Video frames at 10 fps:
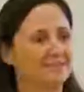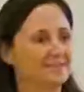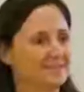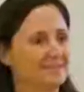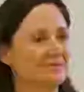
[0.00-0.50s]
You
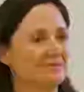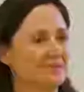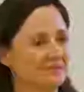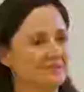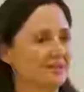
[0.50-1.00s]
just never
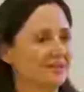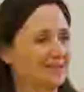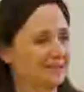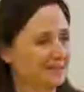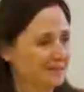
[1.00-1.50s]
want to feel
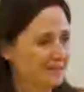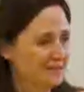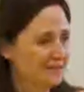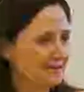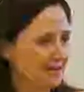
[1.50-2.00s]
like you're
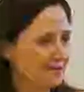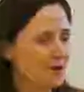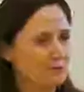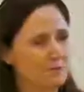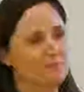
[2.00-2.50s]
at
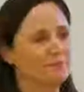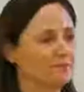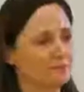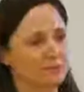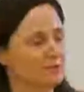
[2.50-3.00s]
cross
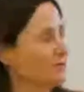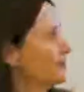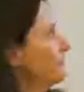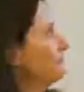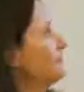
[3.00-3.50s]
purposes with
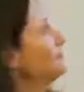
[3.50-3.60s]
yourself.